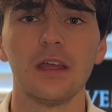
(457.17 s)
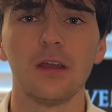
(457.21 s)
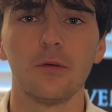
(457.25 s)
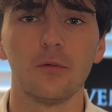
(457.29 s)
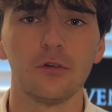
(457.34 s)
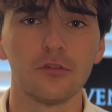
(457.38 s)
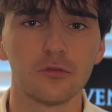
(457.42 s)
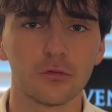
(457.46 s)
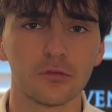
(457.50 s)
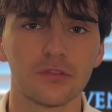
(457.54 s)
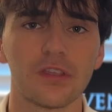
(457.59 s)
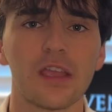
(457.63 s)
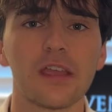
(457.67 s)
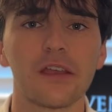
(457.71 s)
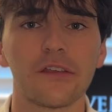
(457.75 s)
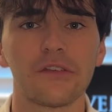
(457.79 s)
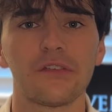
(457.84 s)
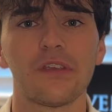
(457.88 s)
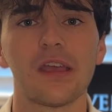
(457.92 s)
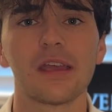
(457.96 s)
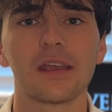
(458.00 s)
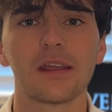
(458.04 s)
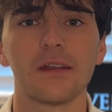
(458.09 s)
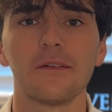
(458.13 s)
which will take a
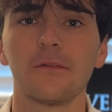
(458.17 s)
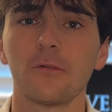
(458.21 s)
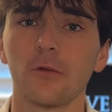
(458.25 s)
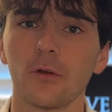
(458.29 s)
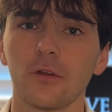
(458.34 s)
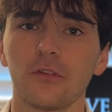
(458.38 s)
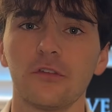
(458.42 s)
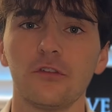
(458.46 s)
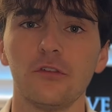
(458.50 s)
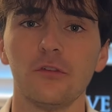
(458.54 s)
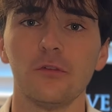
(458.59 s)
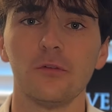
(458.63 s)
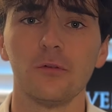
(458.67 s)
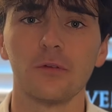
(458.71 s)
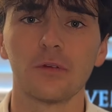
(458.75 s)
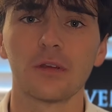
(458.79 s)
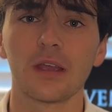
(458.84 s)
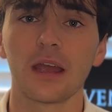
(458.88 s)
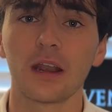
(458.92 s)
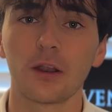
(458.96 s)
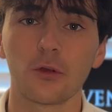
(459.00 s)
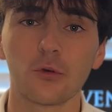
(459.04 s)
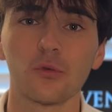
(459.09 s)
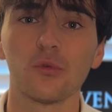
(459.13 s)
second for it to
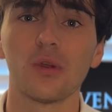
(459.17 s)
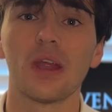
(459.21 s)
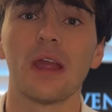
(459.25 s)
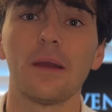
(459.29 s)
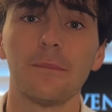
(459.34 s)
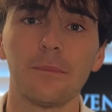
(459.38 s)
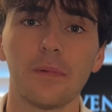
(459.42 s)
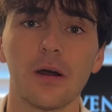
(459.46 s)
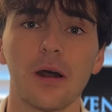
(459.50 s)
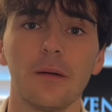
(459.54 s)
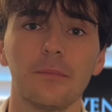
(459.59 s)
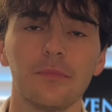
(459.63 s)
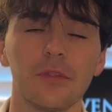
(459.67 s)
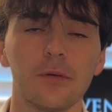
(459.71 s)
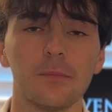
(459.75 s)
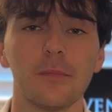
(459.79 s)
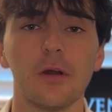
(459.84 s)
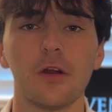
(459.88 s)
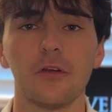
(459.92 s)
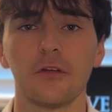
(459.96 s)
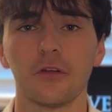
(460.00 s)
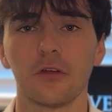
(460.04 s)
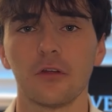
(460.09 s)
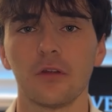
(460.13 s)
kind of ramp up the
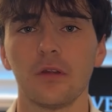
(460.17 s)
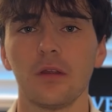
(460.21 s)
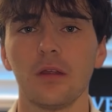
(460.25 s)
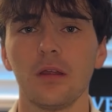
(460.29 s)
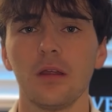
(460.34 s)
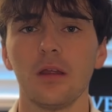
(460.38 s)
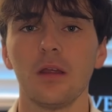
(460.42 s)
motor.